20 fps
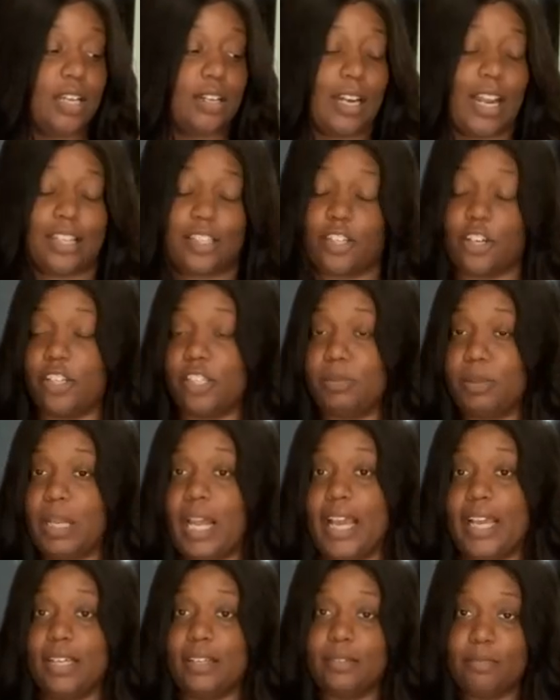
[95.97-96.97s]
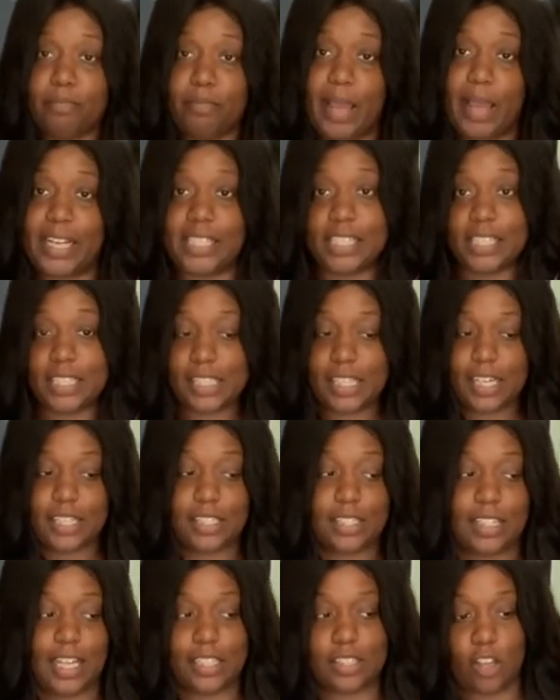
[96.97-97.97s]
Not skirts, but like matching sets.
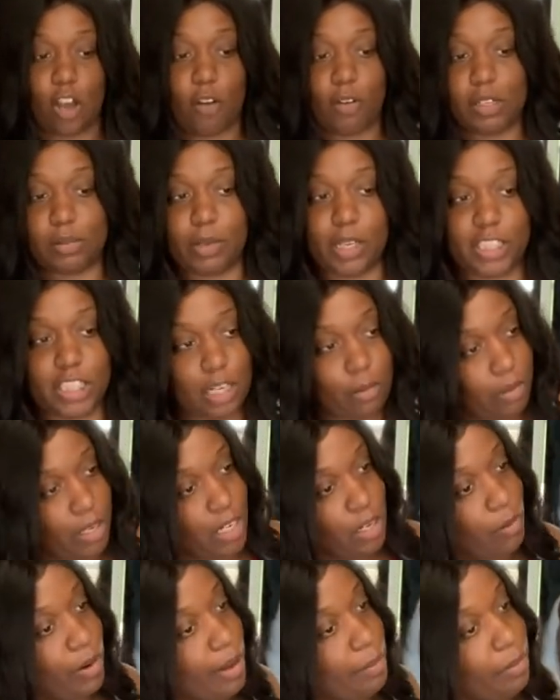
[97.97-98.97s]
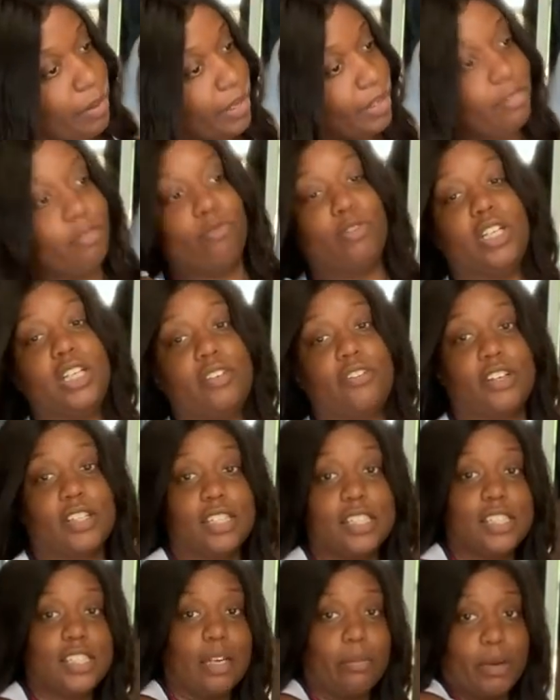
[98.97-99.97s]
That's always my jam anyway, but really for
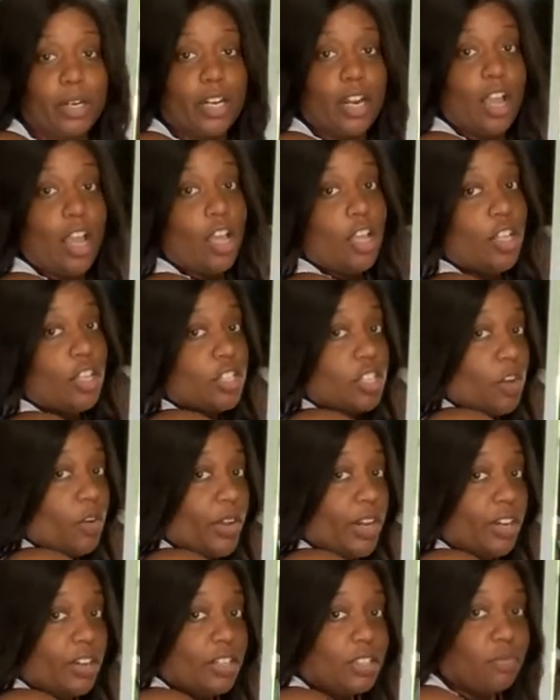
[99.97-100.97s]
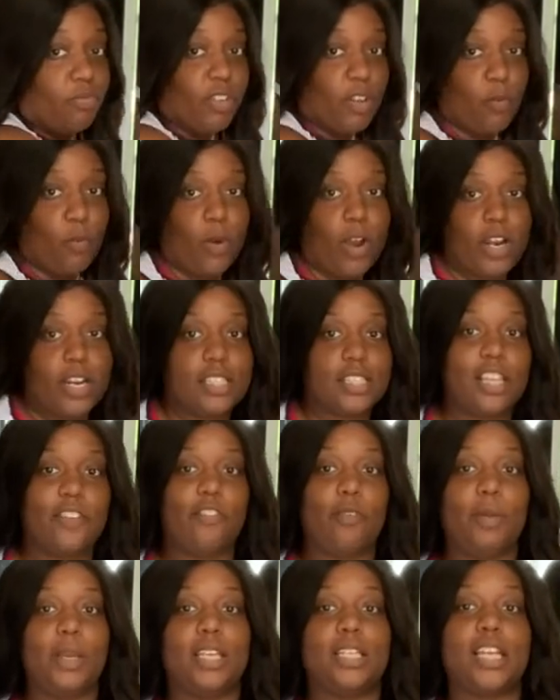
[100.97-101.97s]
this summer. So here is fit one. It's
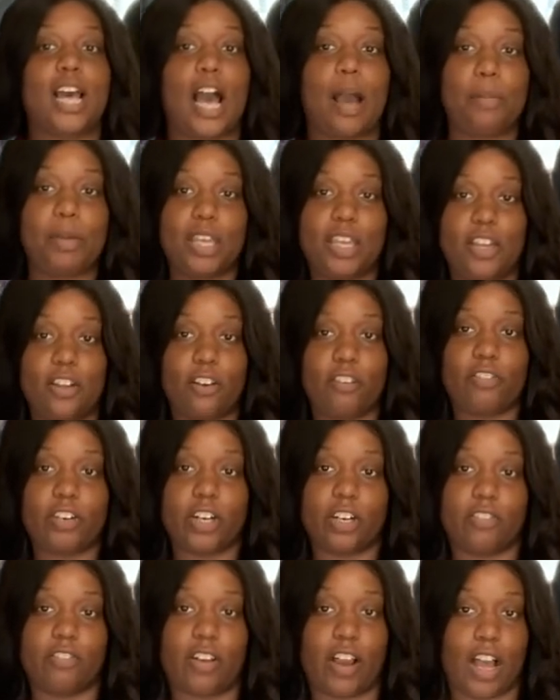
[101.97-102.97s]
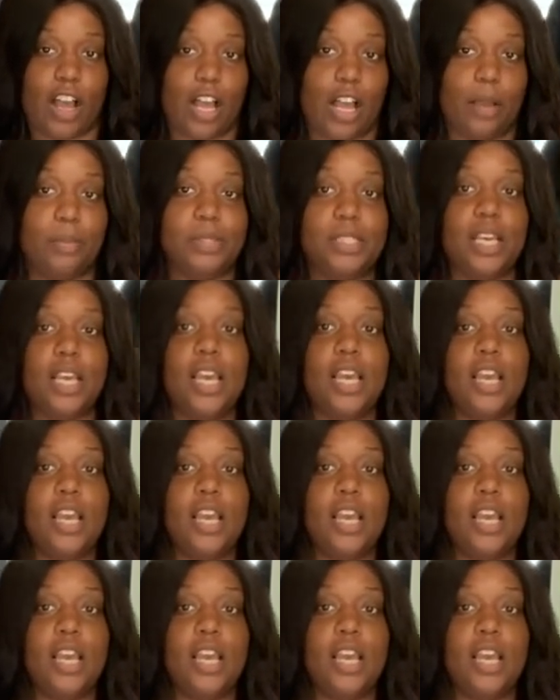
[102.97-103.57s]
giving me Tommy Hilfiger vibes,